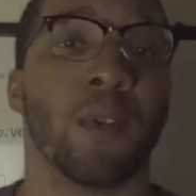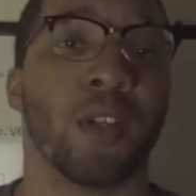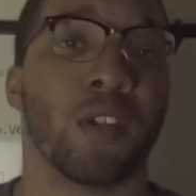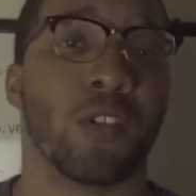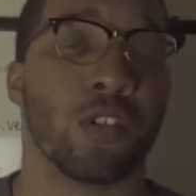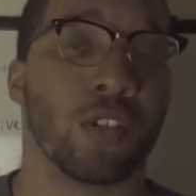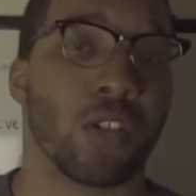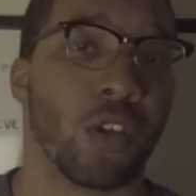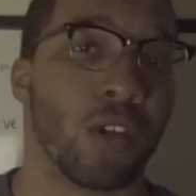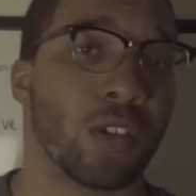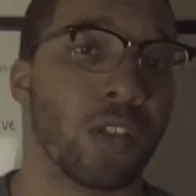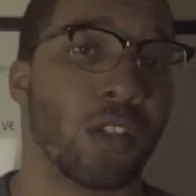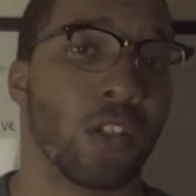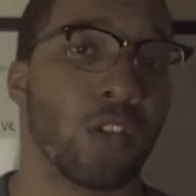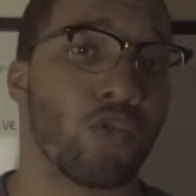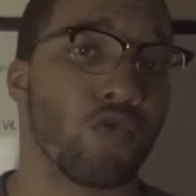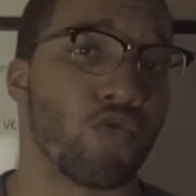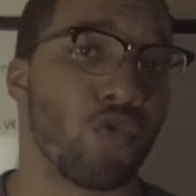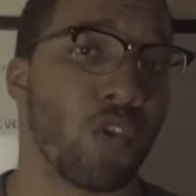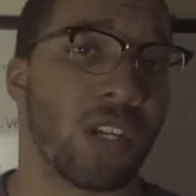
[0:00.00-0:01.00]
you start to
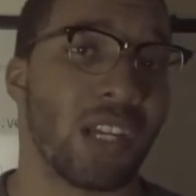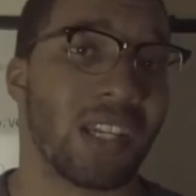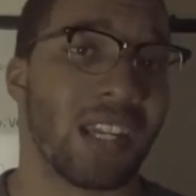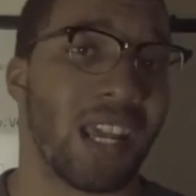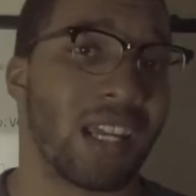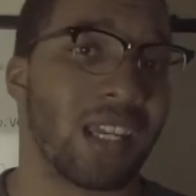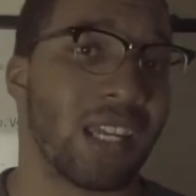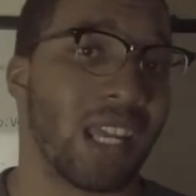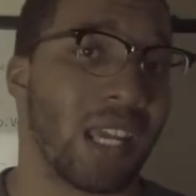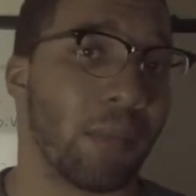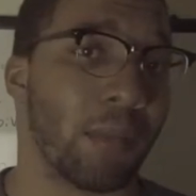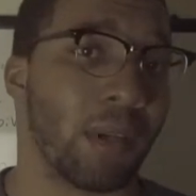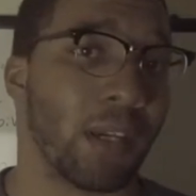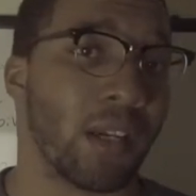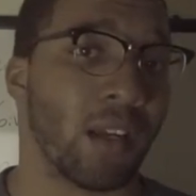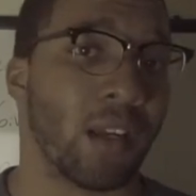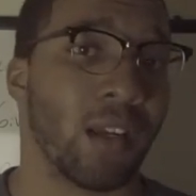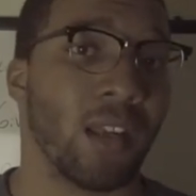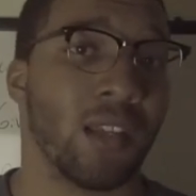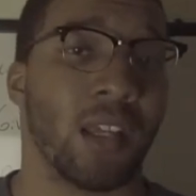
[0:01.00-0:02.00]
destroy the
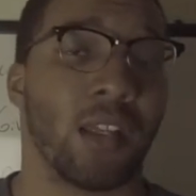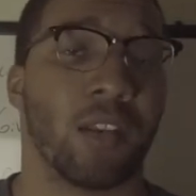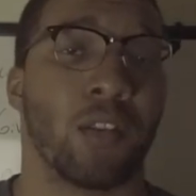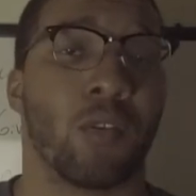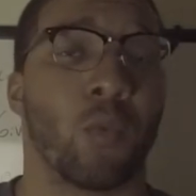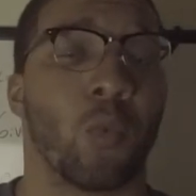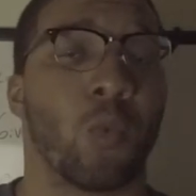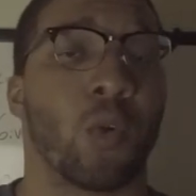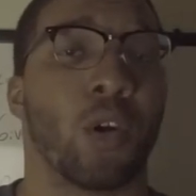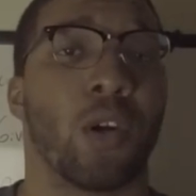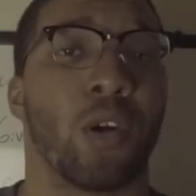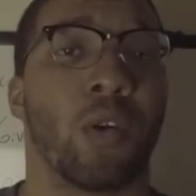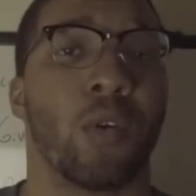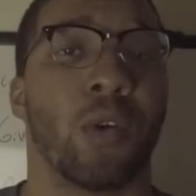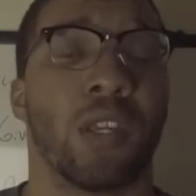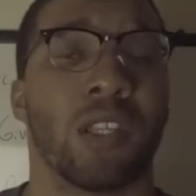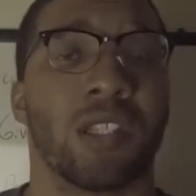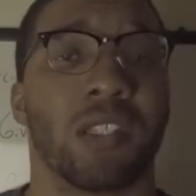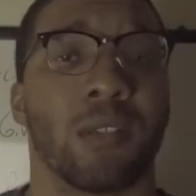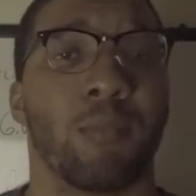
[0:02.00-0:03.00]
dynamic that the
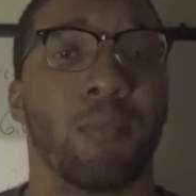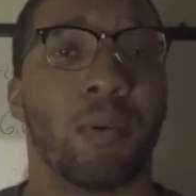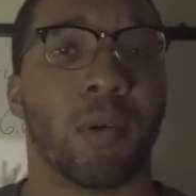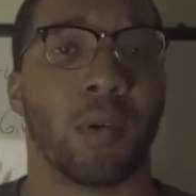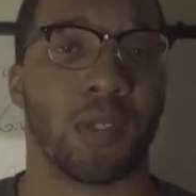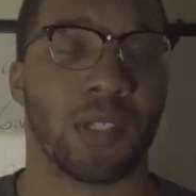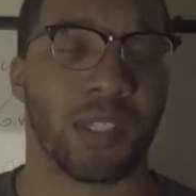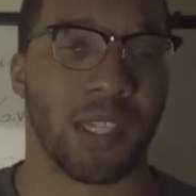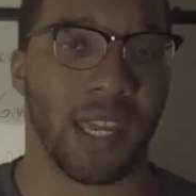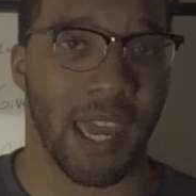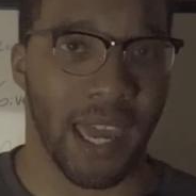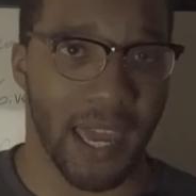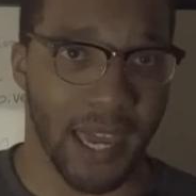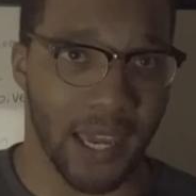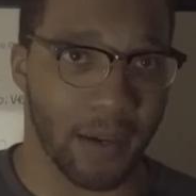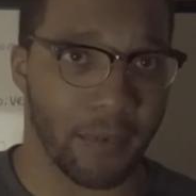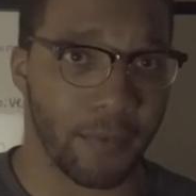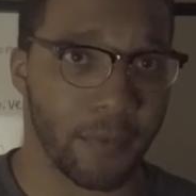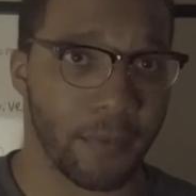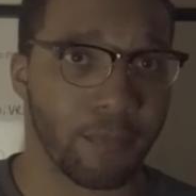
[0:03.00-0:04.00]
world is supposed to
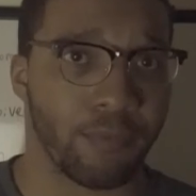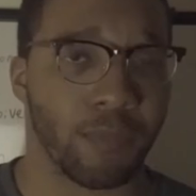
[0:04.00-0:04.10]
have.